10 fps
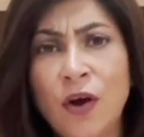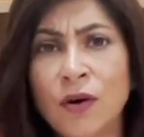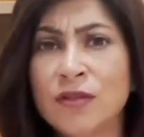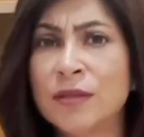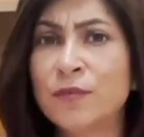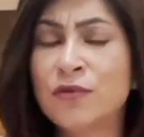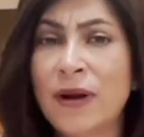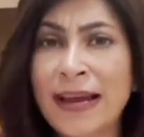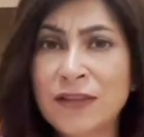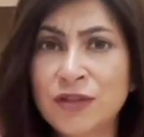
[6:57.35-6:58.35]
or
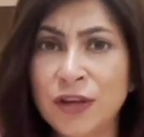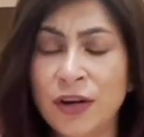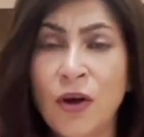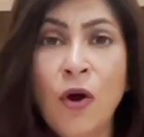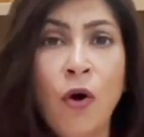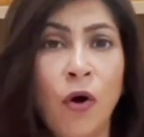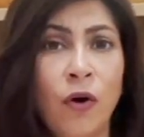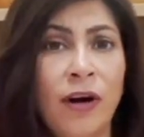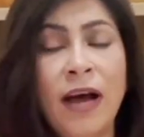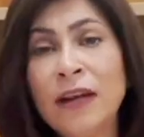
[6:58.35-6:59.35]
subtraction
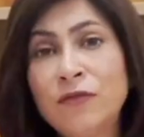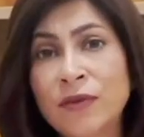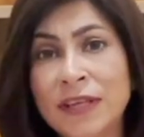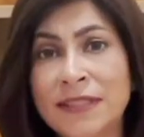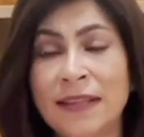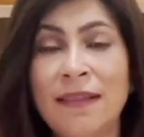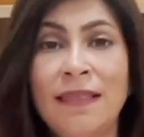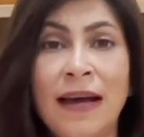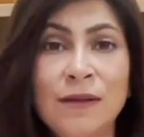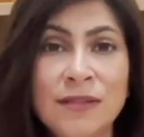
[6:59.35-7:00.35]
or hundreds and
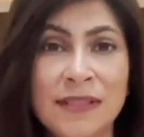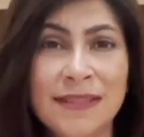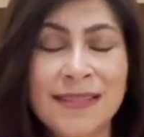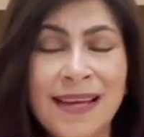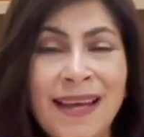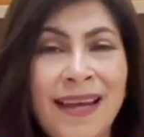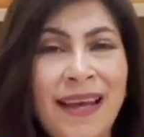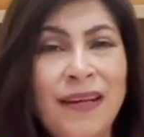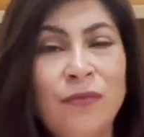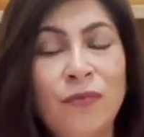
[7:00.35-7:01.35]
thousands, it